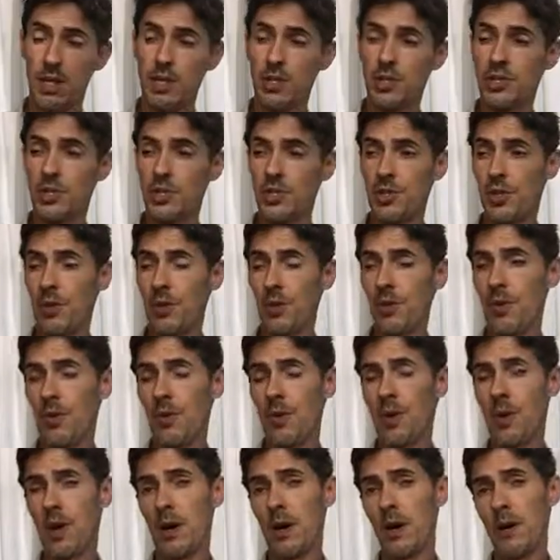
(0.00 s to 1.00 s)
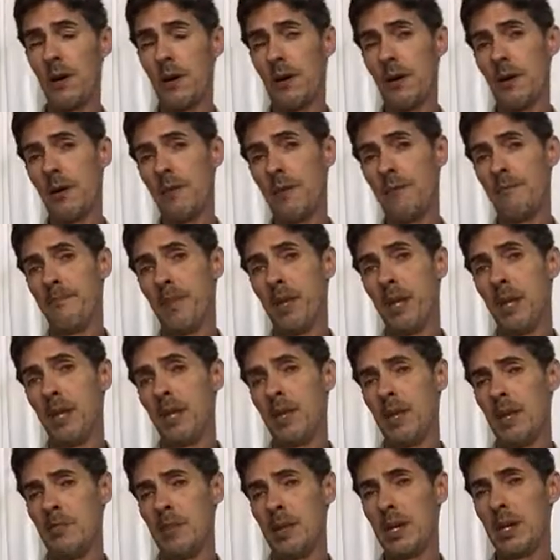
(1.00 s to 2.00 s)
So
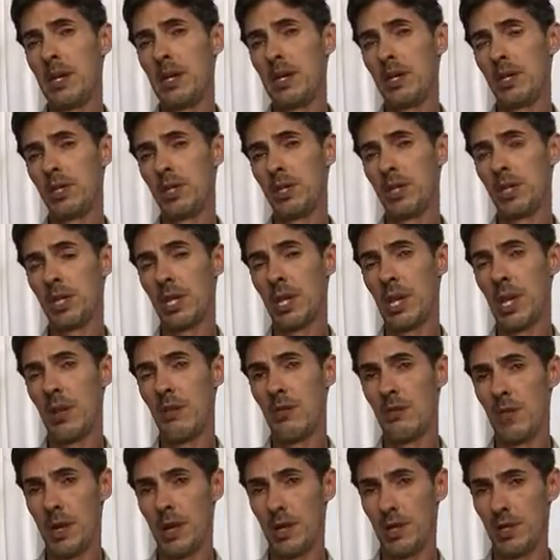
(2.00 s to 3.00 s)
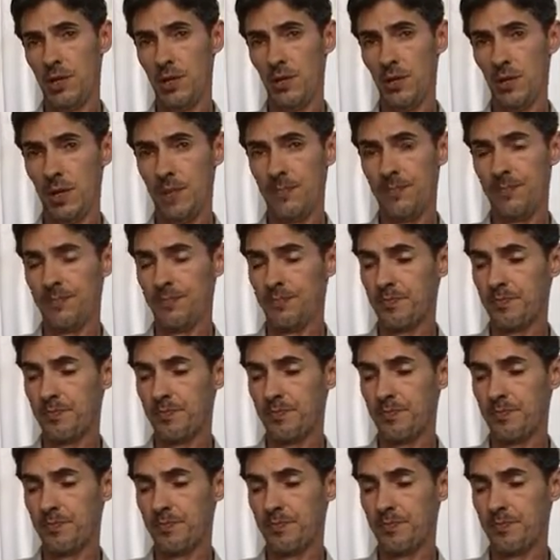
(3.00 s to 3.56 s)
let me just get right to it.